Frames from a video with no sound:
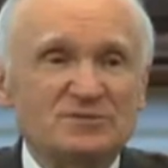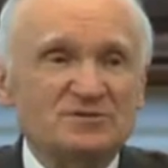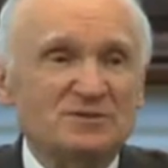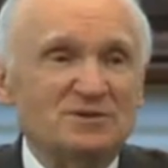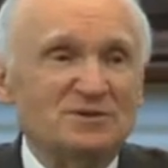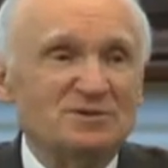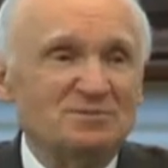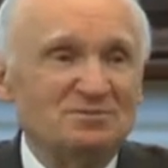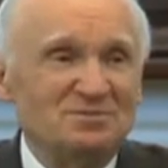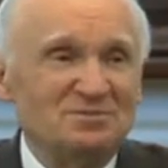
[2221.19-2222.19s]
do we do?
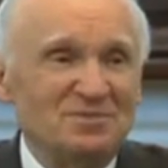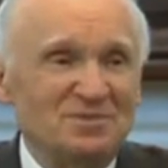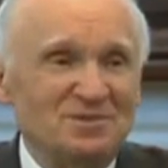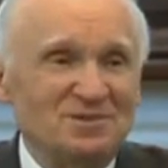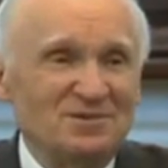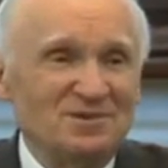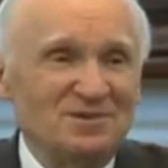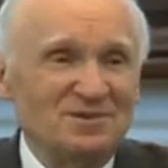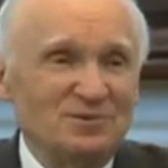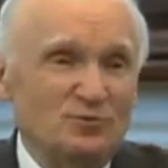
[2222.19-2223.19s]
Well, we
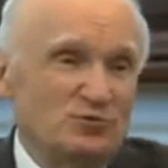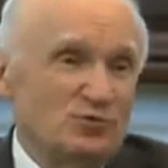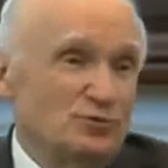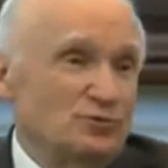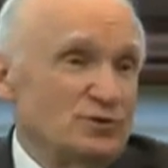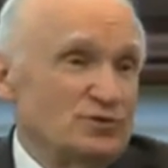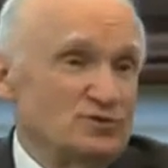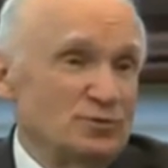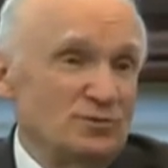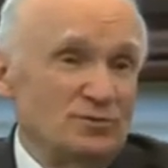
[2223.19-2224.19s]
switch on
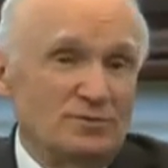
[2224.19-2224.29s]
TV.